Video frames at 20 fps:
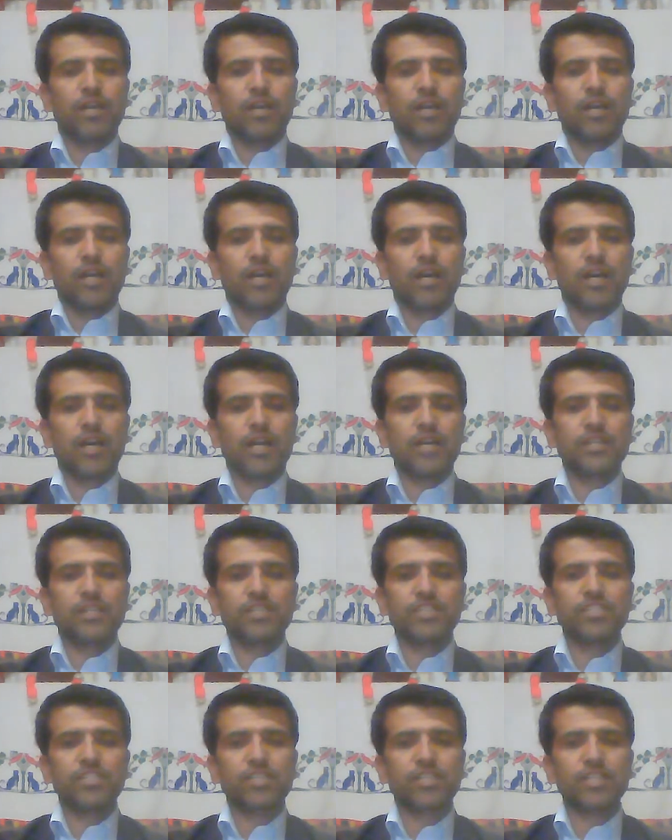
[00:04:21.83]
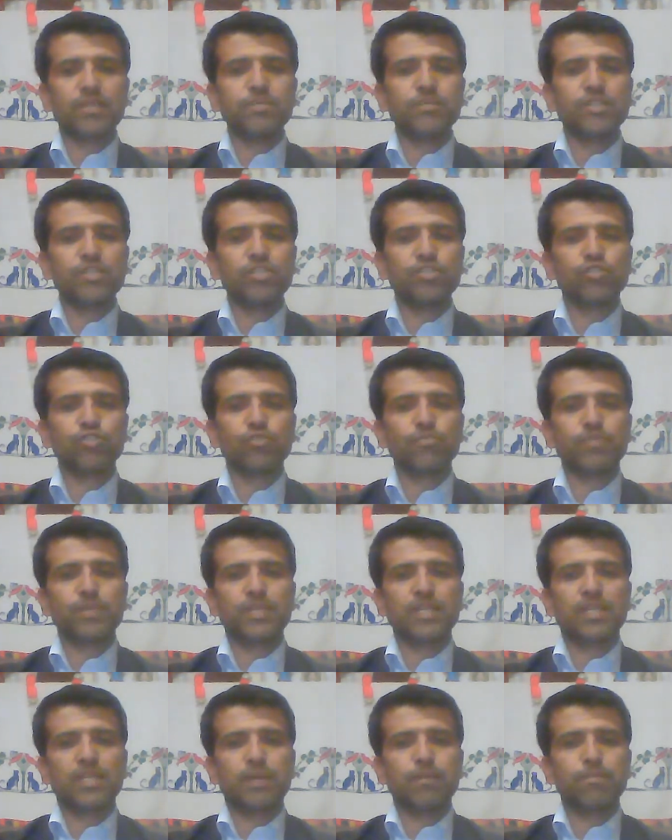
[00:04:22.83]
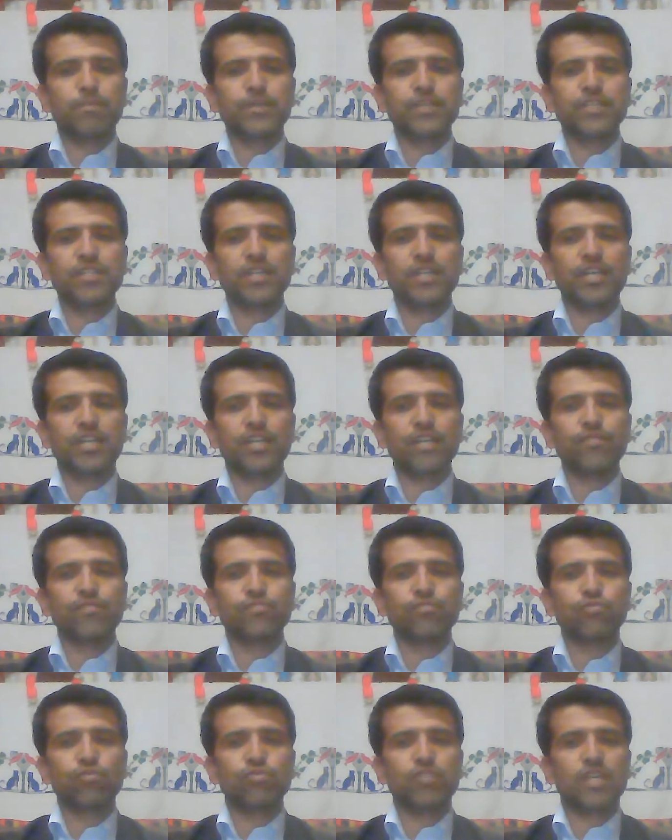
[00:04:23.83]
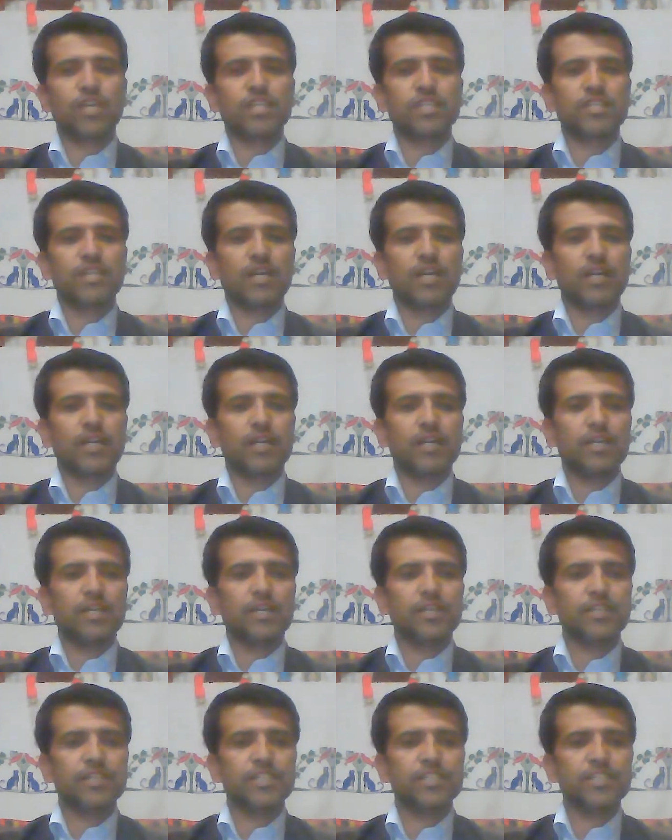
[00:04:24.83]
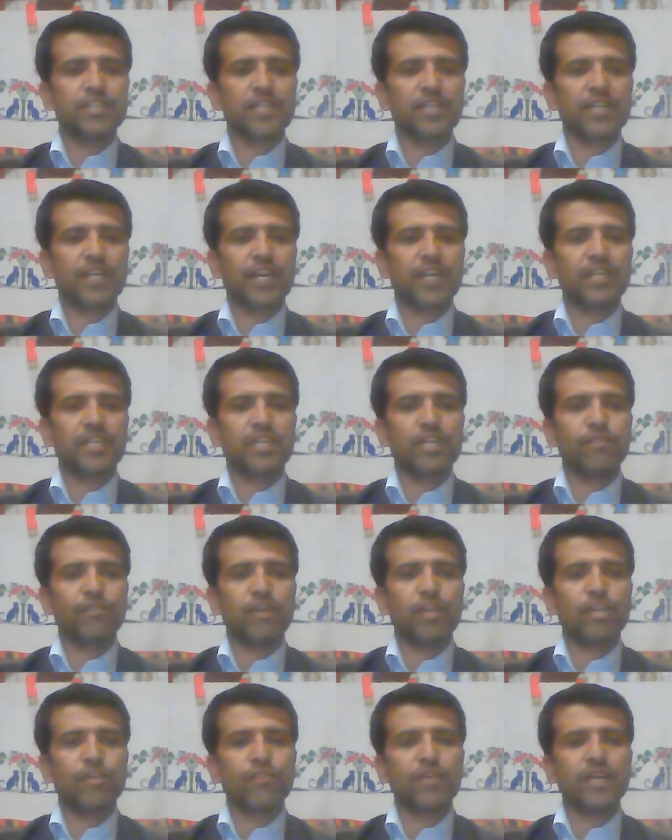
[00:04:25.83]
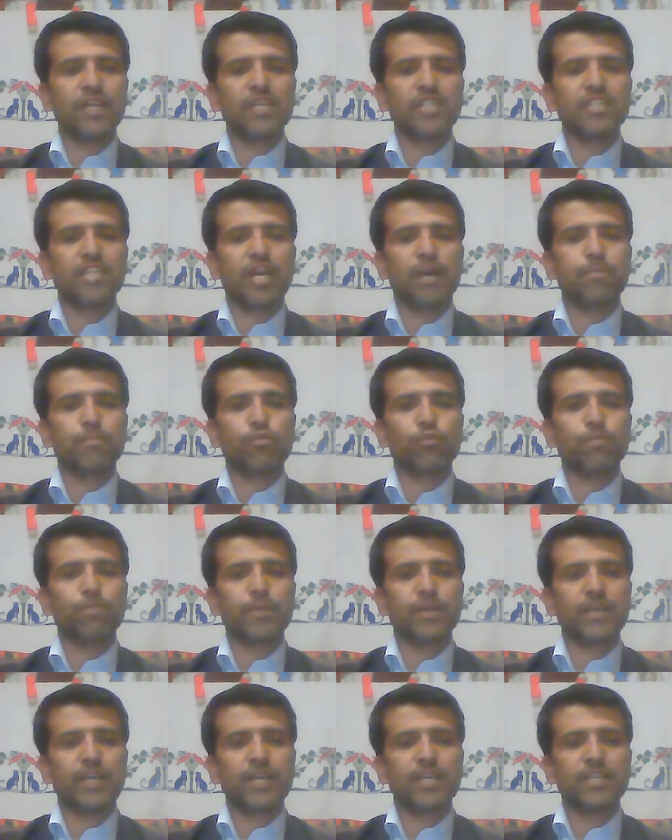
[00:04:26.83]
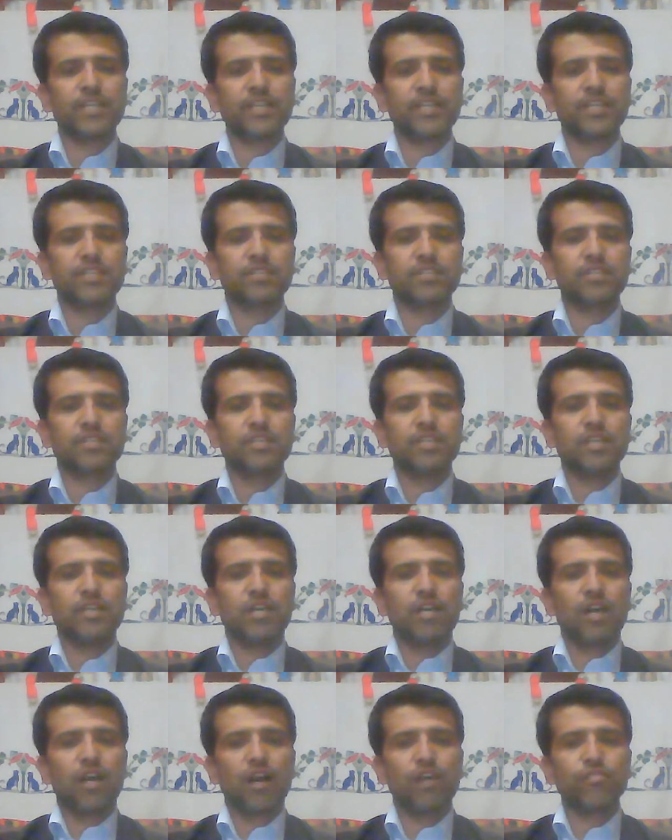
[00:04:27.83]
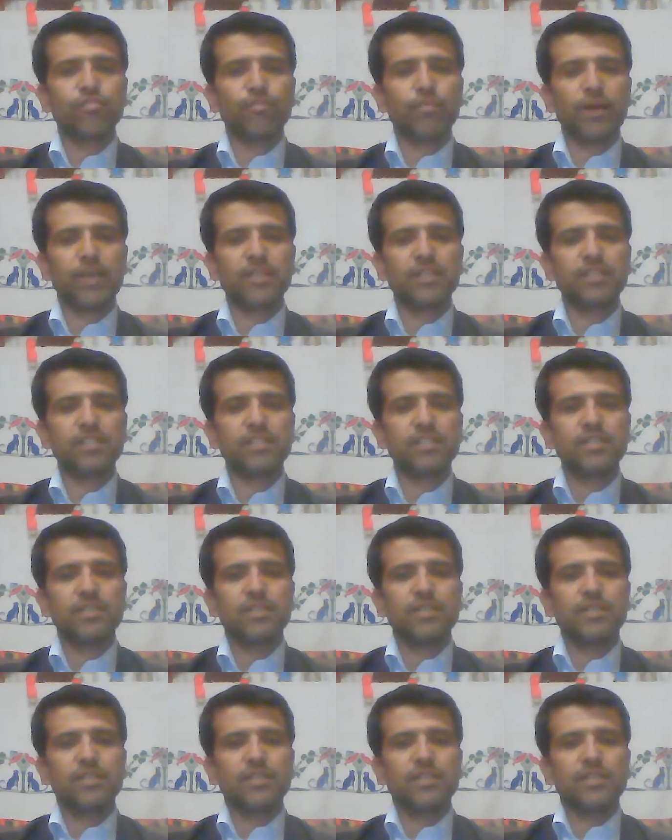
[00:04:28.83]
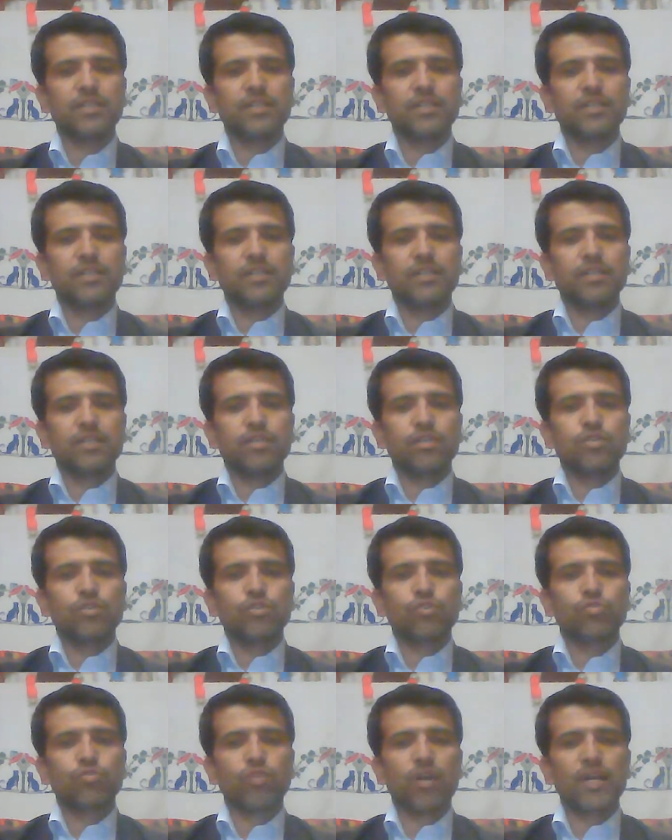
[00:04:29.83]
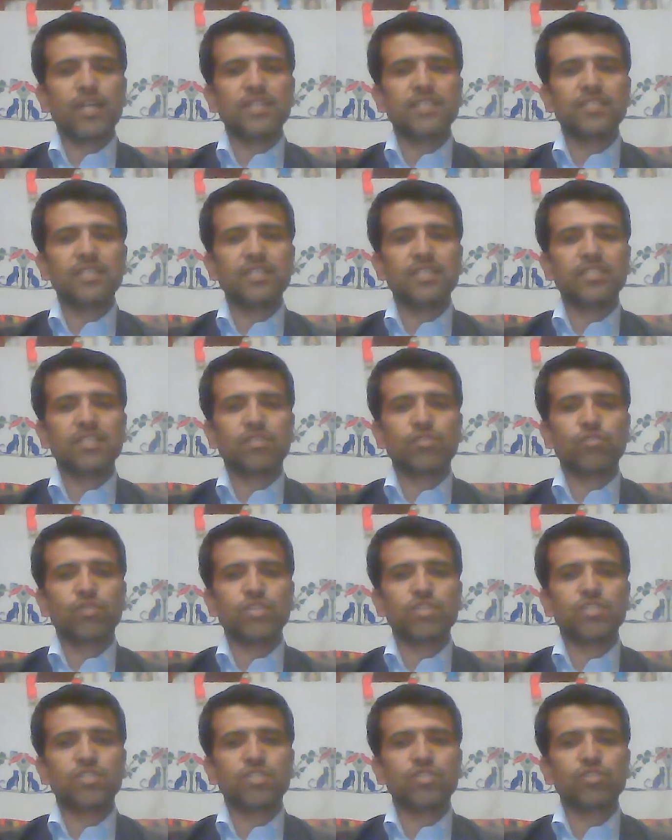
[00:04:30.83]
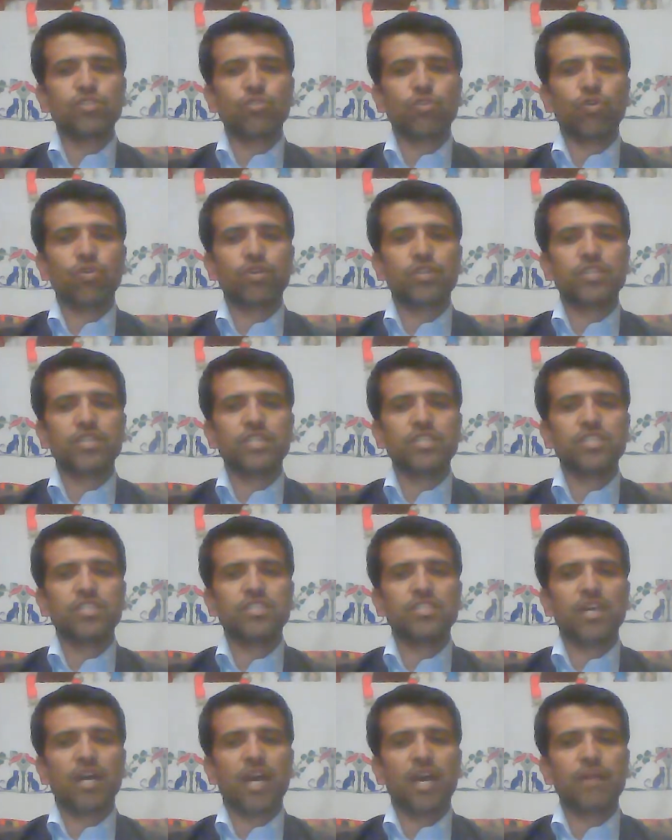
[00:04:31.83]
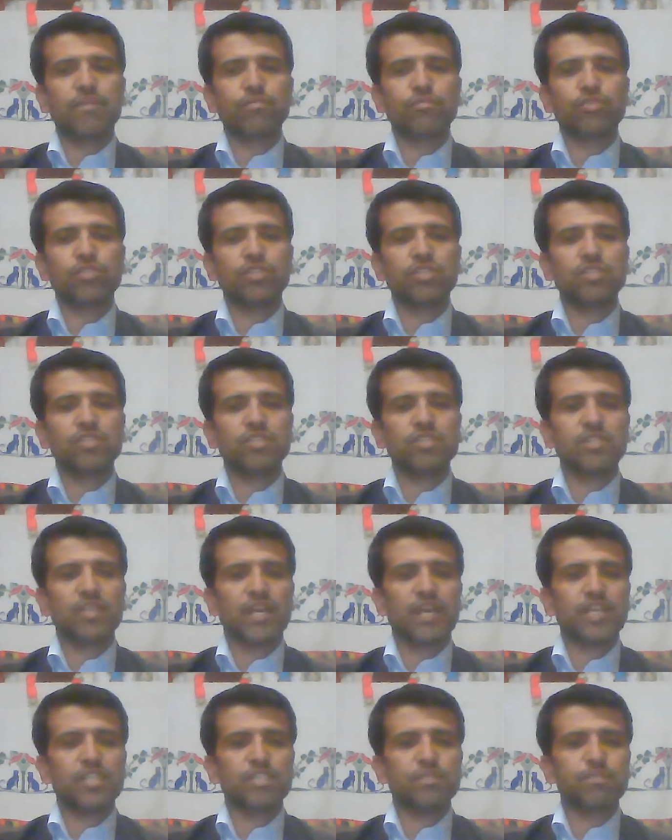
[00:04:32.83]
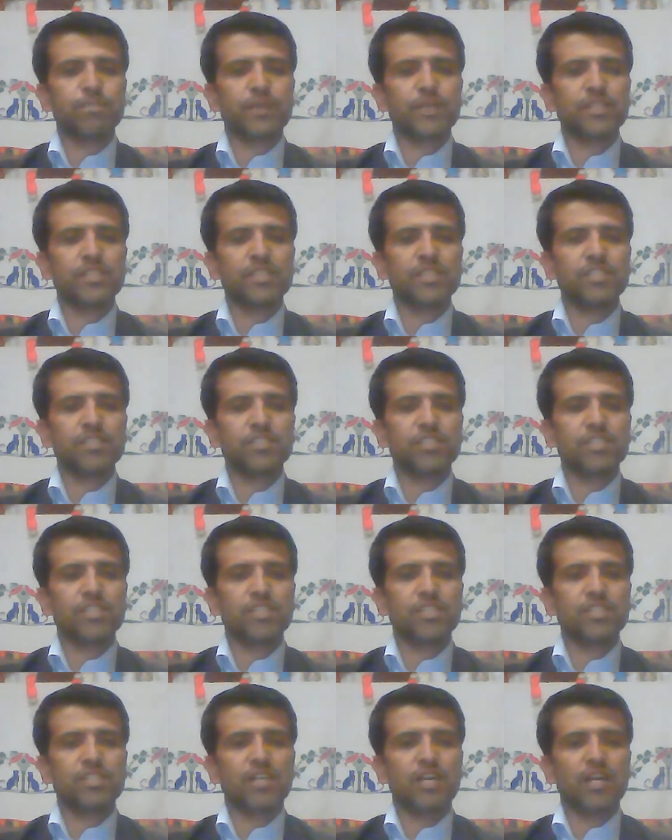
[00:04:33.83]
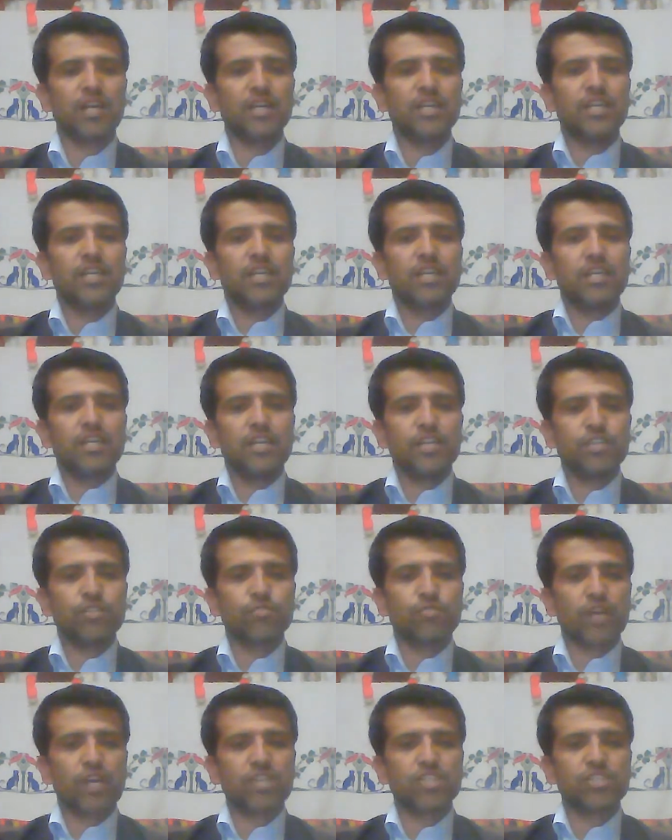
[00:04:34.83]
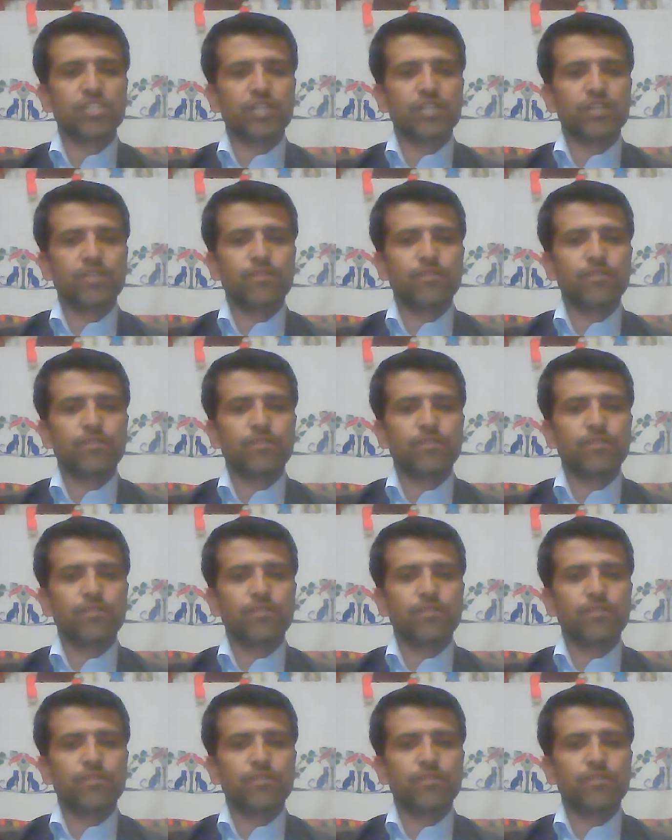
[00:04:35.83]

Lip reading: The description should be complete enough so that the reader can evaluate the appropriateness of the method to answer the questions or test the hypothesis as presented in the introduction.